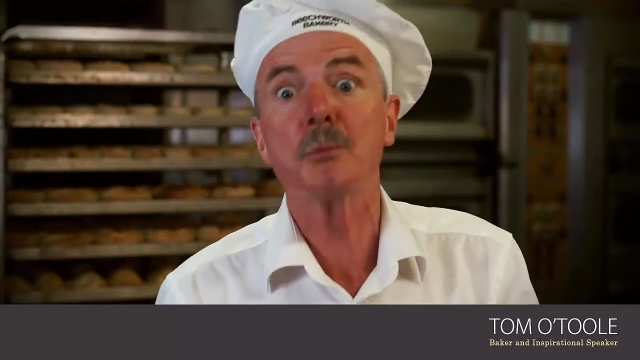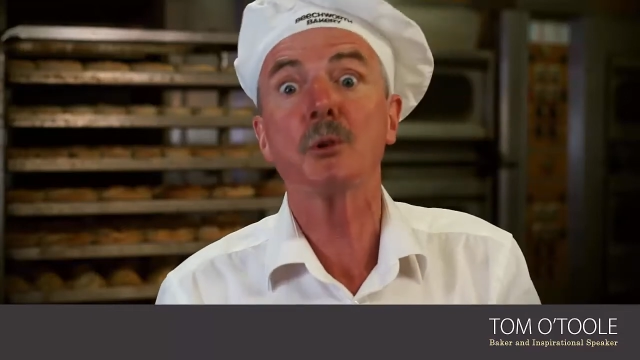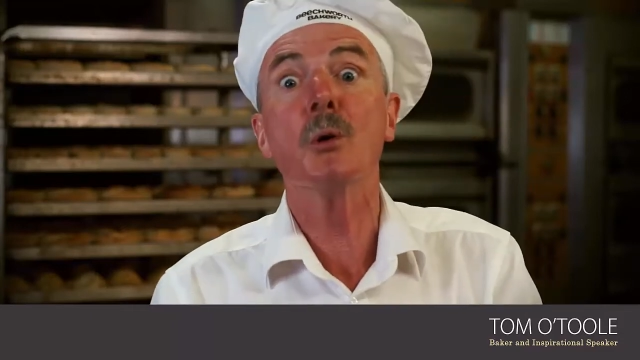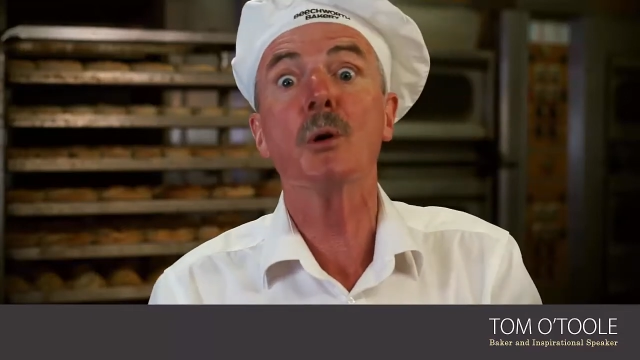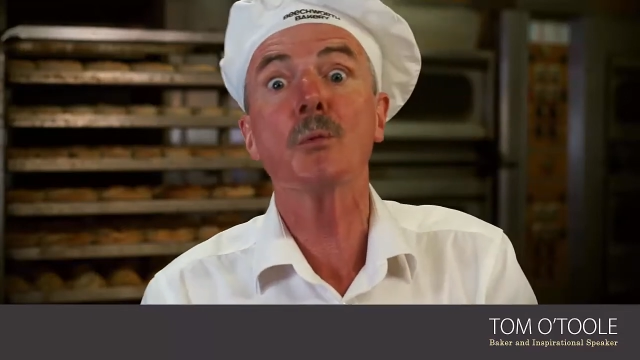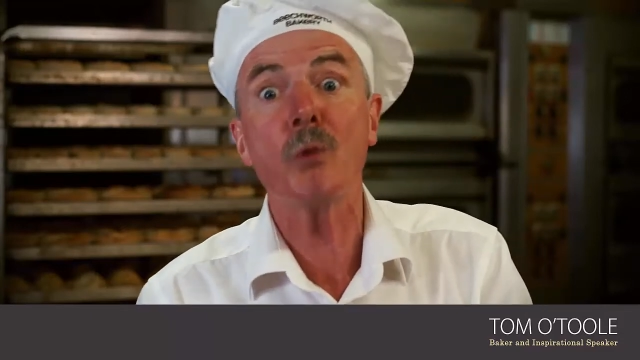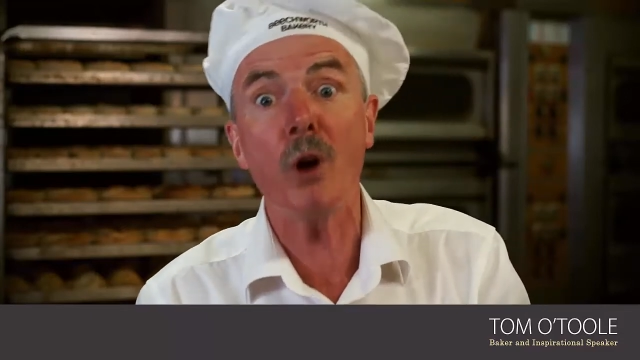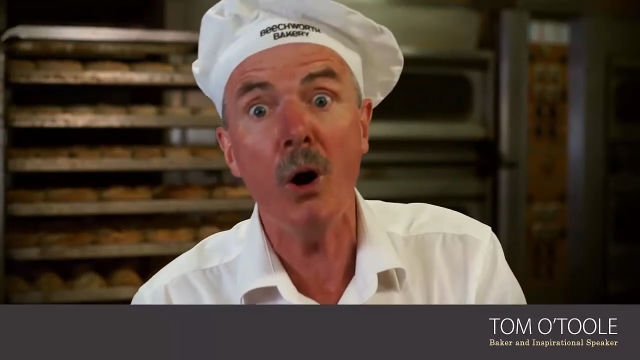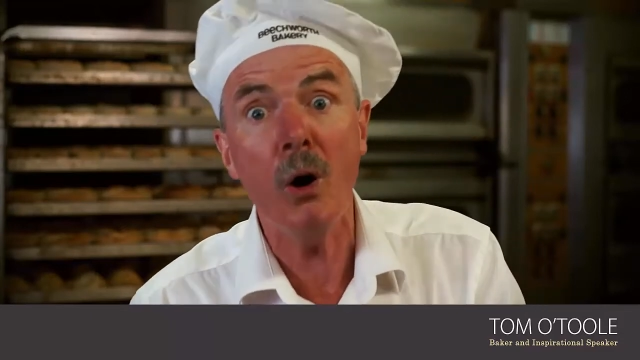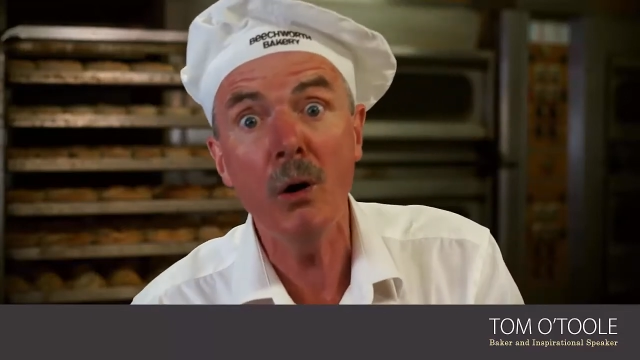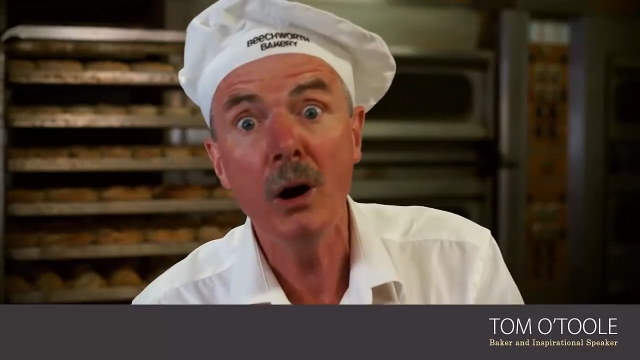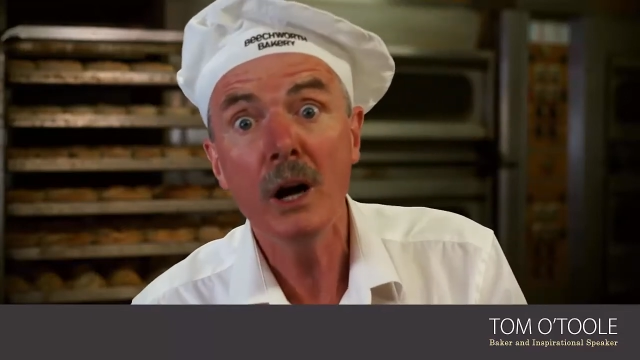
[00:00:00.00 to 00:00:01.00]
doing
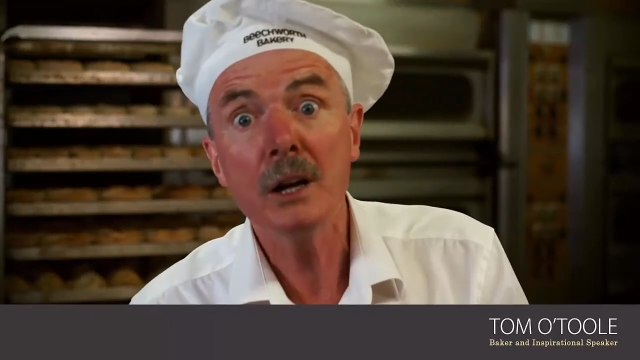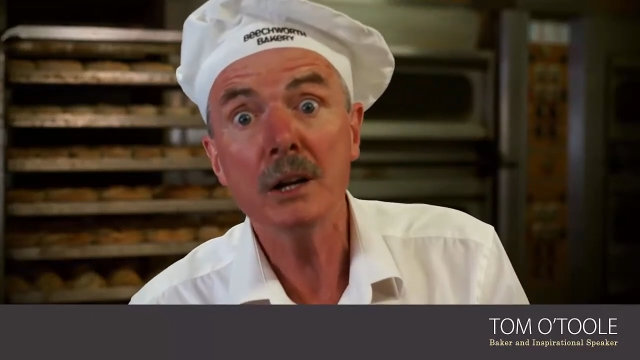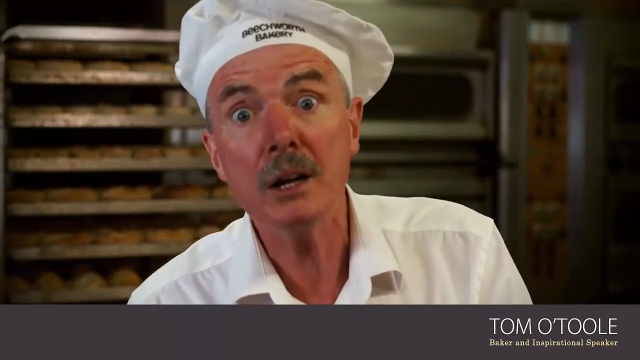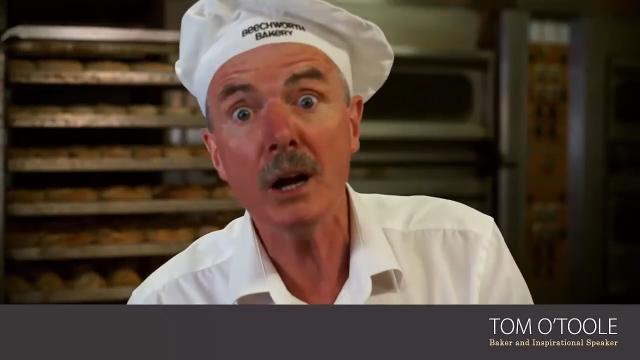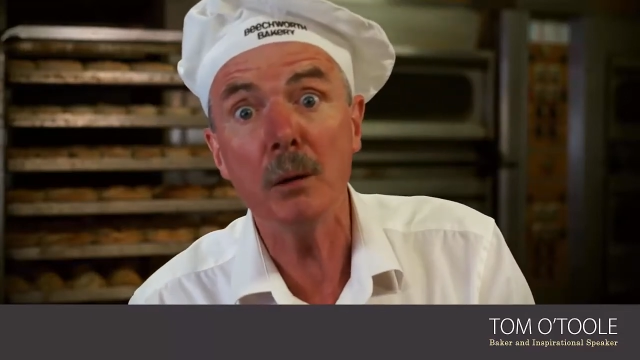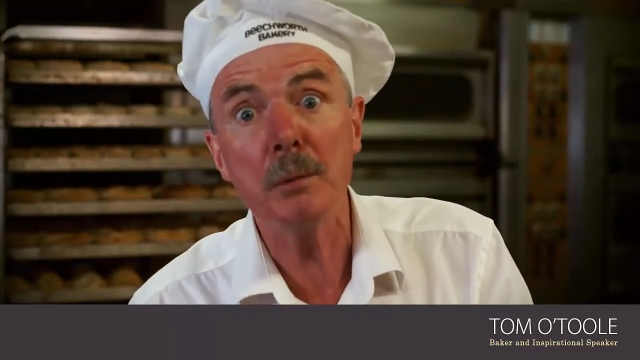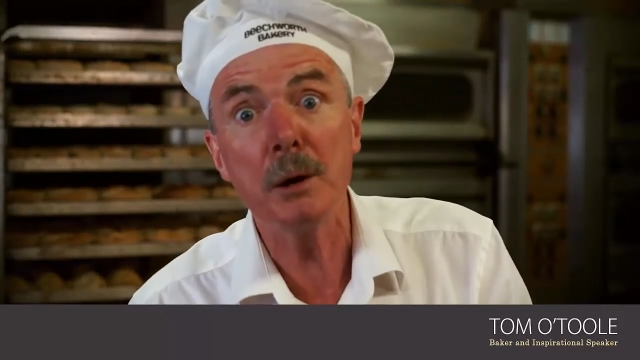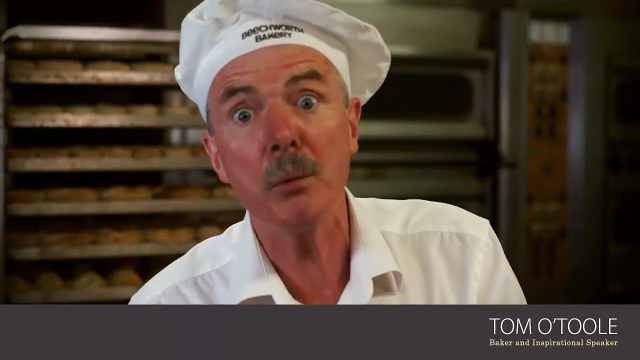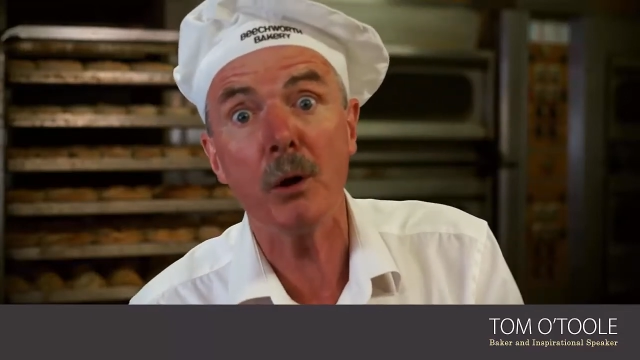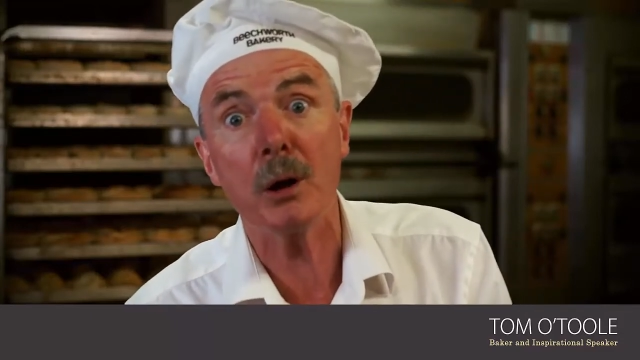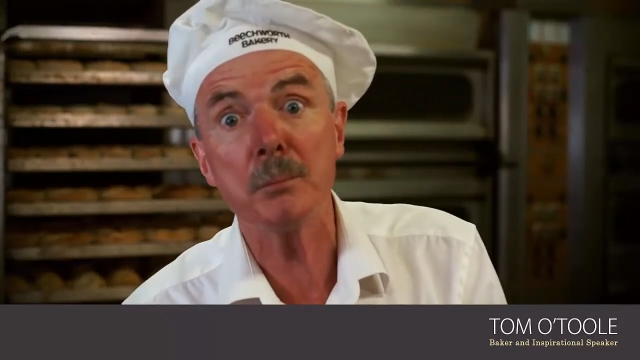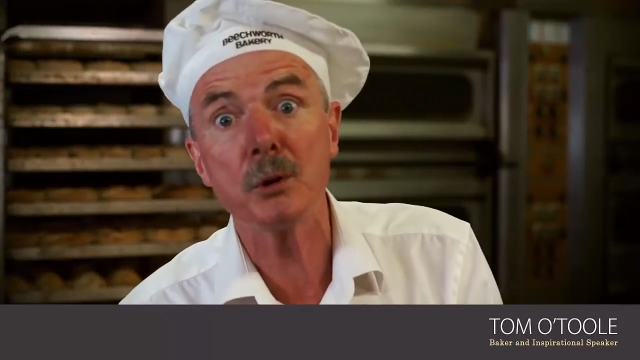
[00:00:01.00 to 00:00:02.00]
wrong. Tell me
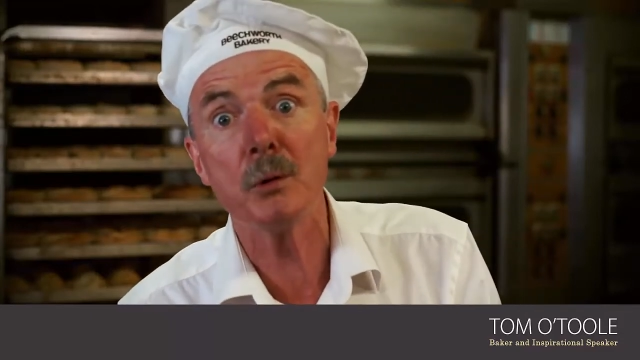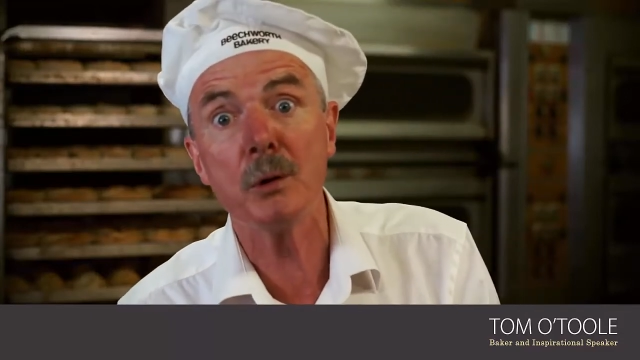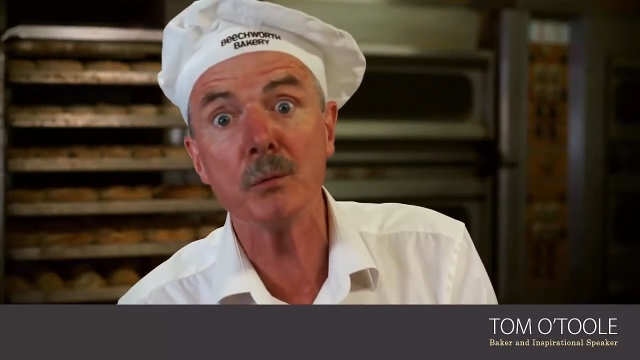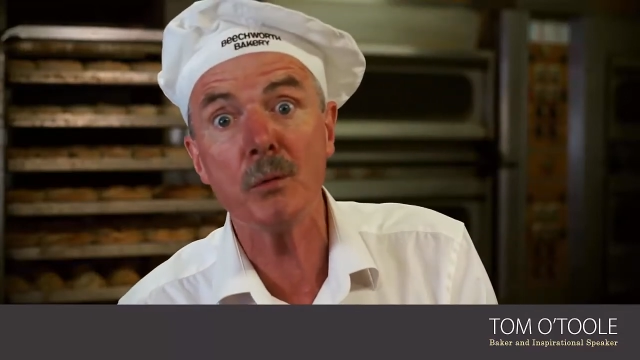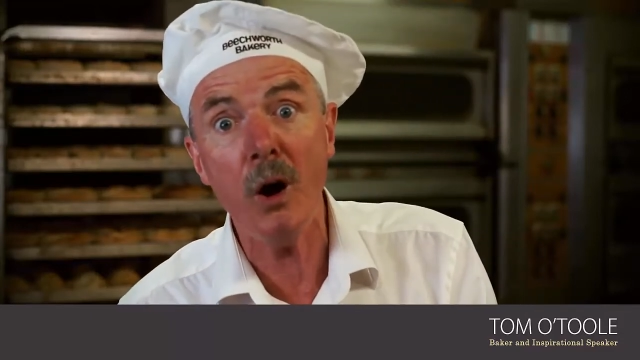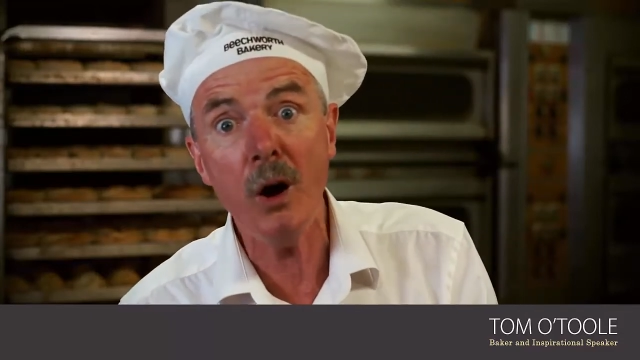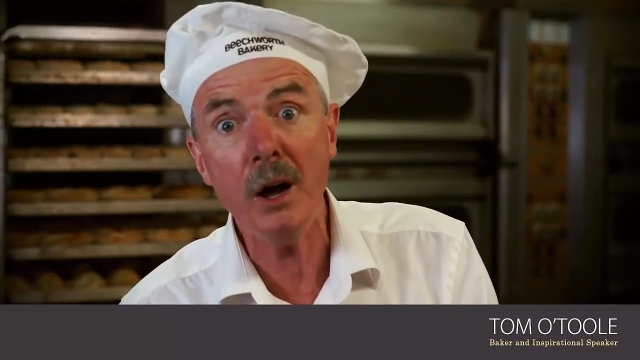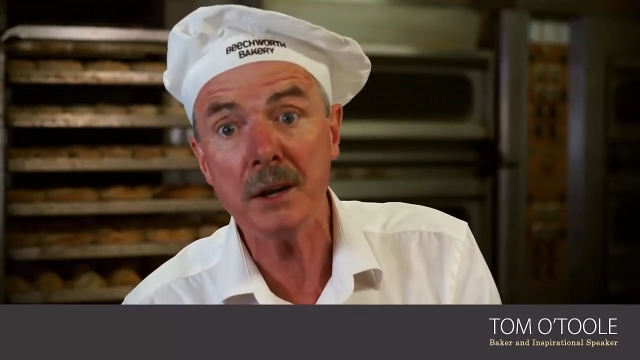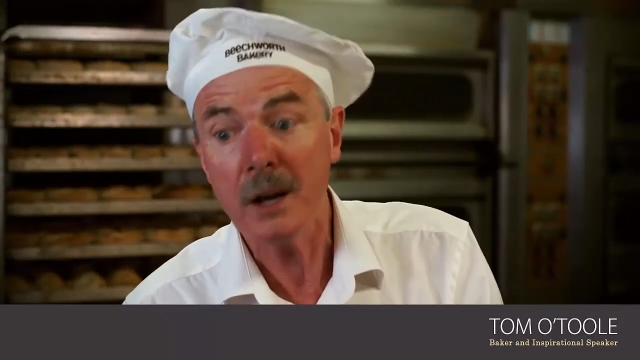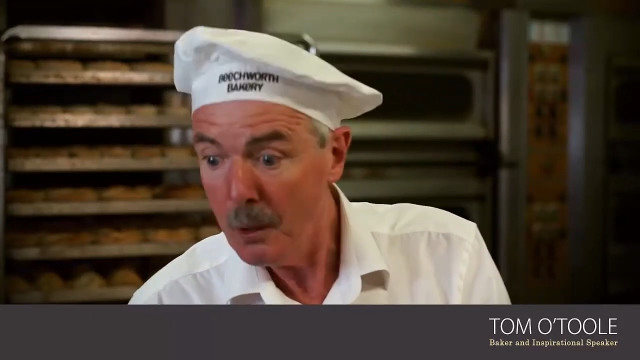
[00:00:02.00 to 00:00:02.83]
what I'm doing right.